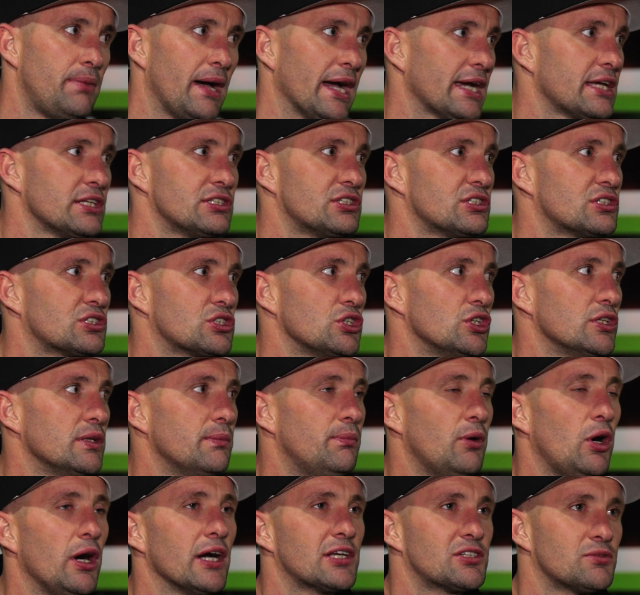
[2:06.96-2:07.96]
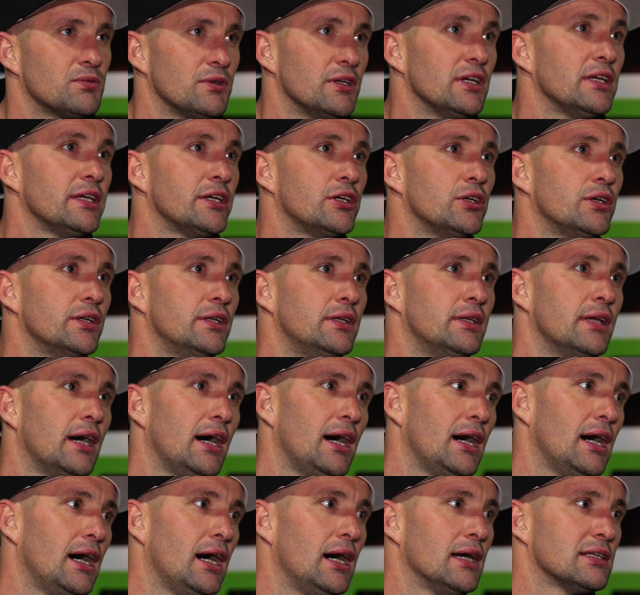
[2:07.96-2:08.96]
Package is good. The bike's really good.
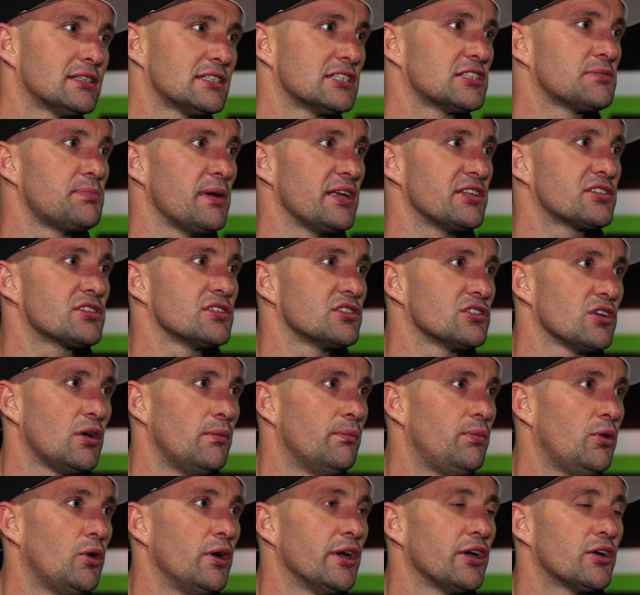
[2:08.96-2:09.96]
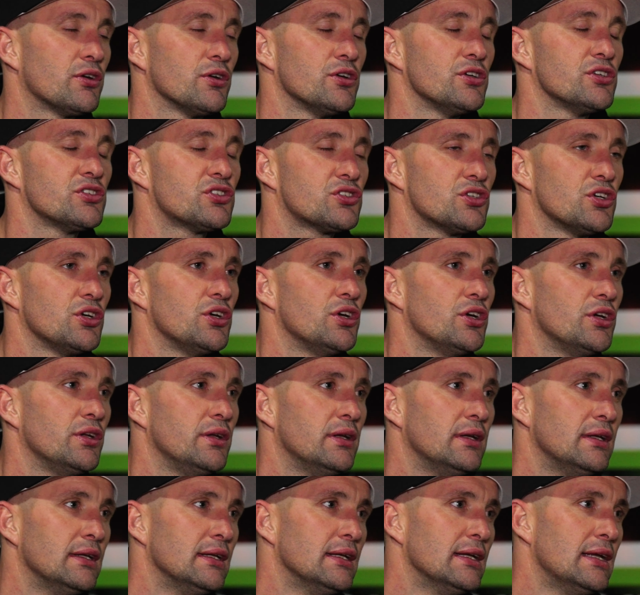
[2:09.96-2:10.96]
Suspension's on point, cruise tune,
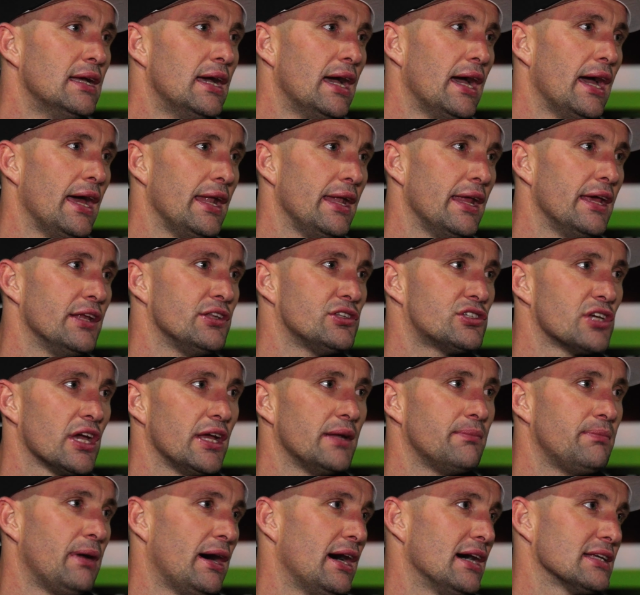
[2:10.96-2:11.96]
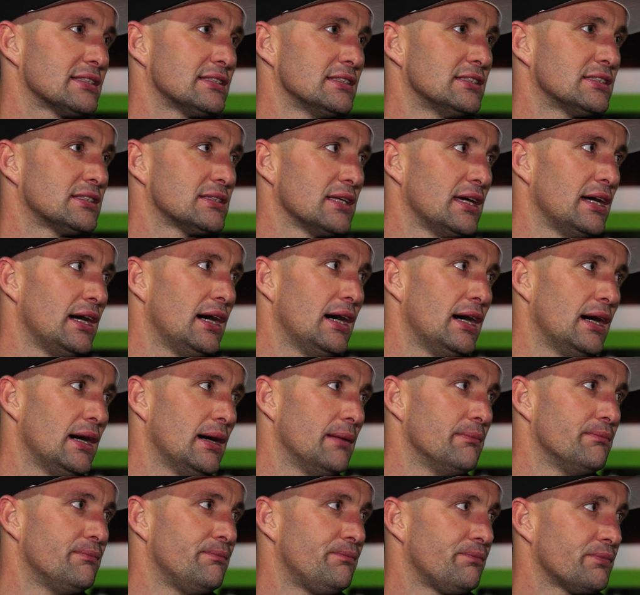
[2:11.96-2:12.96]
and then Jed Parsons,
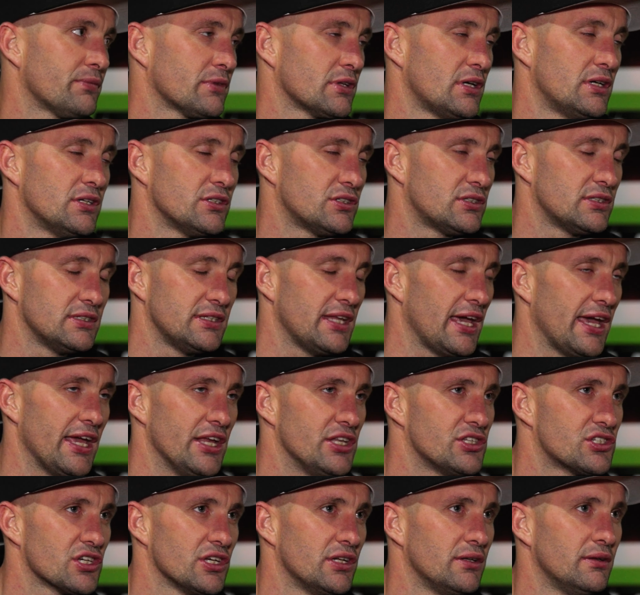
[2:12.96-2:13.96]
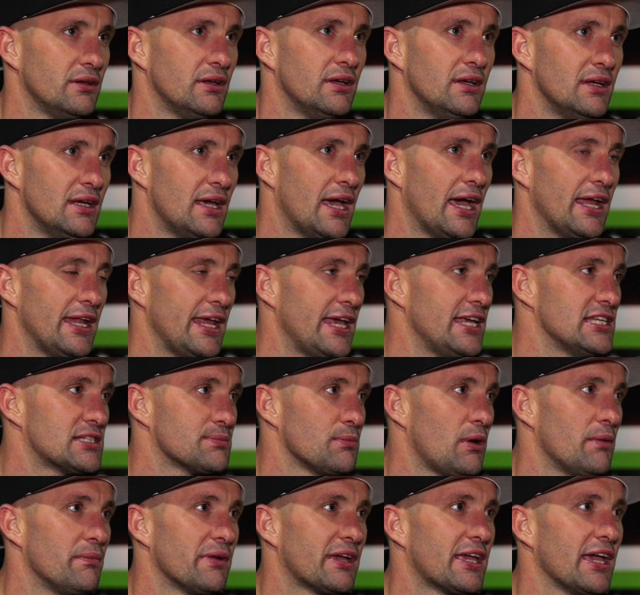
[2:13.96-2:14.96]
the engine, and he's
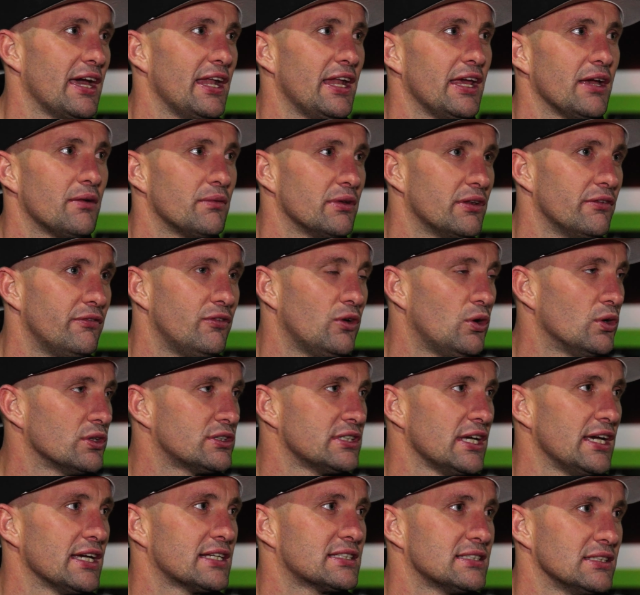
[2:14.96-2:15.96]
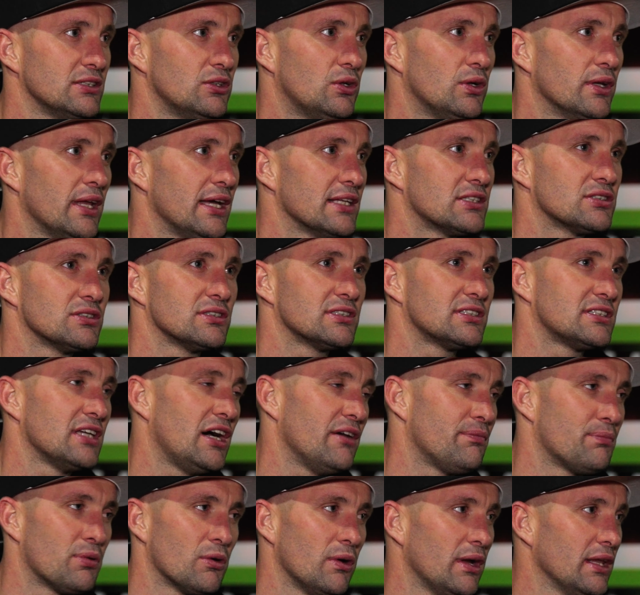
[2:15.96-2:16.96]
my mechanic with the Vortex and all that sort of
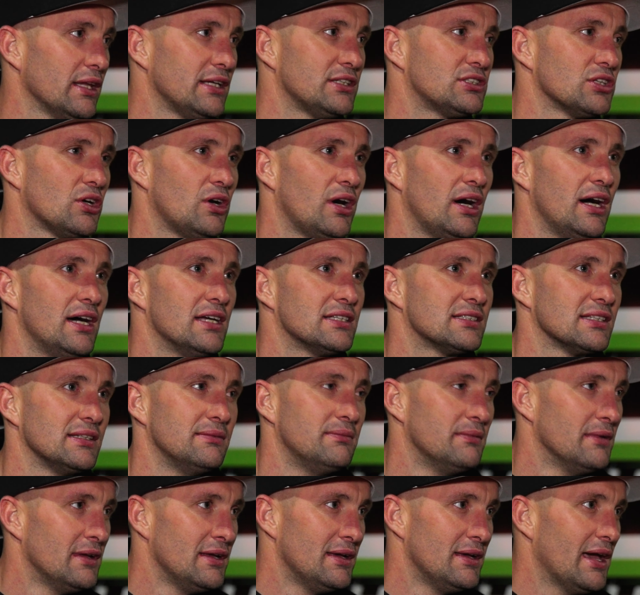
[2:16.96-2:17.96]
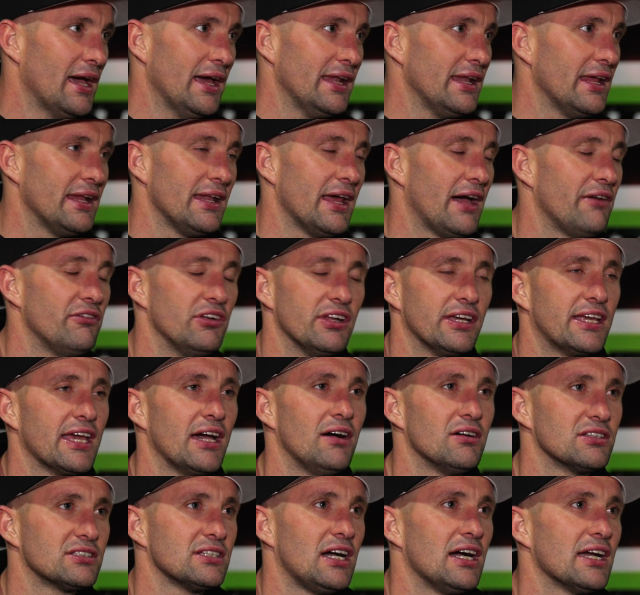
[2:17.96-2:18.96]
stuff, Pirelli tyres, and then having a
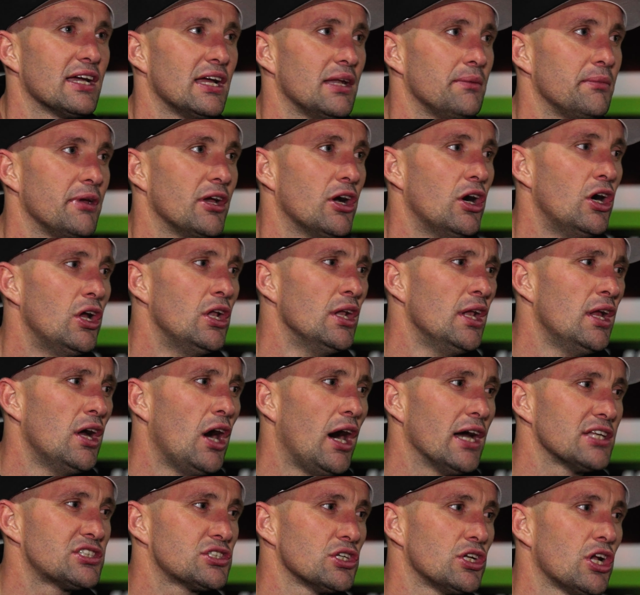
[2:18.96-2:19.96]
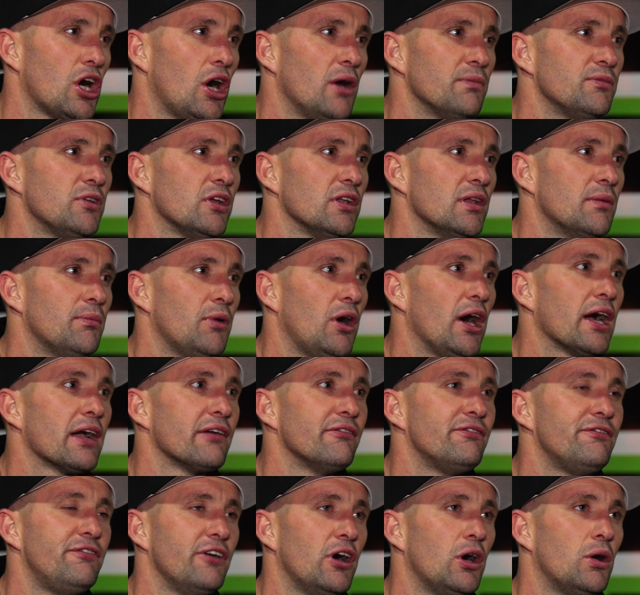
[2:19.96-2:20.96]
Kawasaki under me. I sort of hopped on the bike
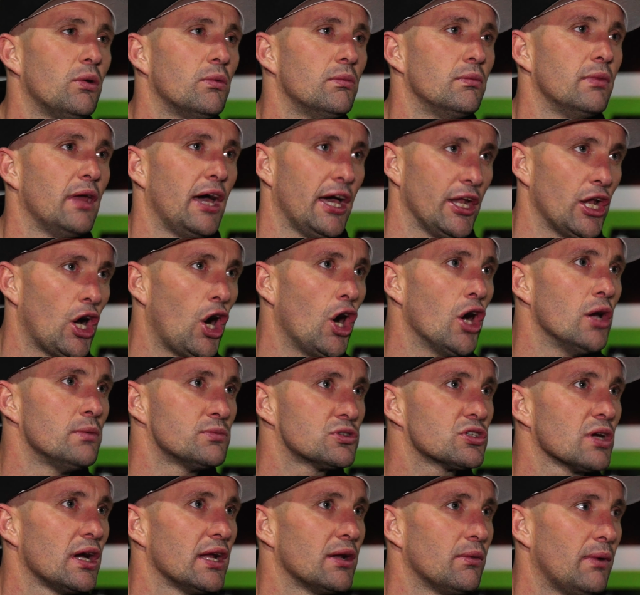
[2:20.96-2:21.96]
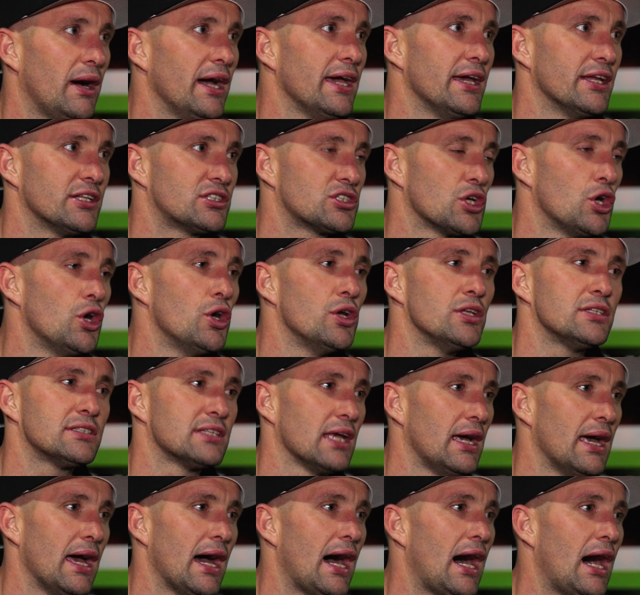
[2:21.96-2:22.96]
and felt at home straight away. It turns
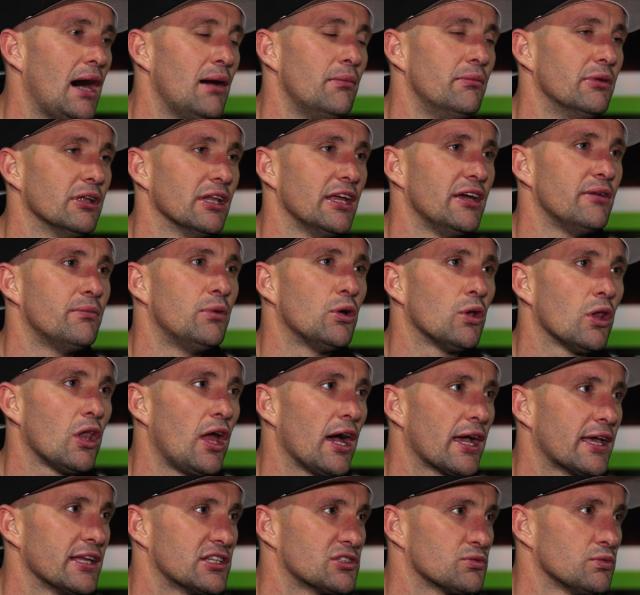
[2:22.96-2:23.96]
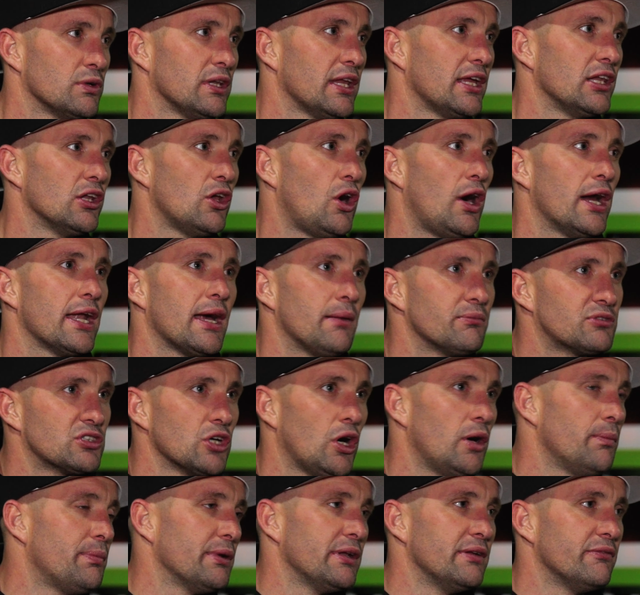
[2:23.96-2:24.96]
unbelievable, like it's really light up
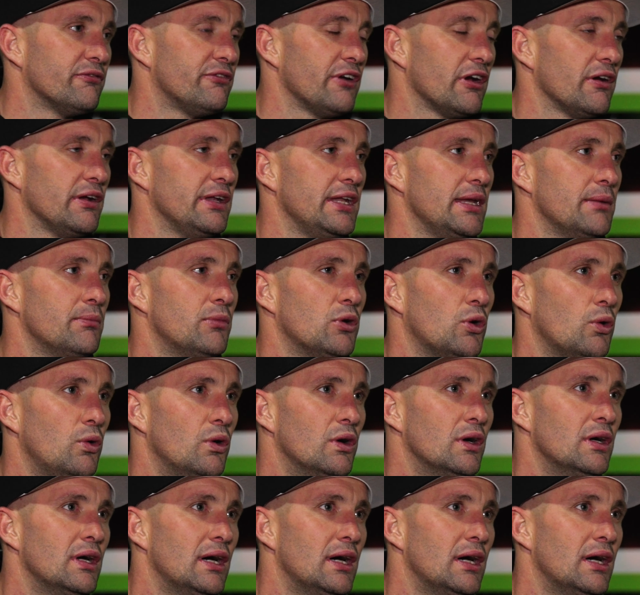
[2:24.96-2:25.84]
top and very nimble.